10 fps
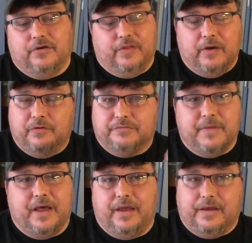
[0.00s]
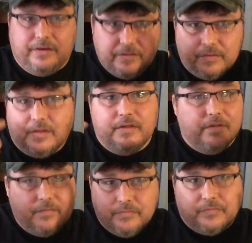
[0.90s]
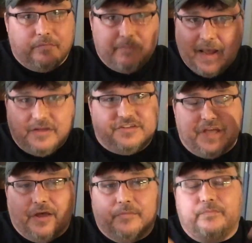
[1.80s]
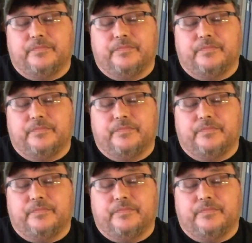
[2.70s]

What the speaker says: that was my mindset.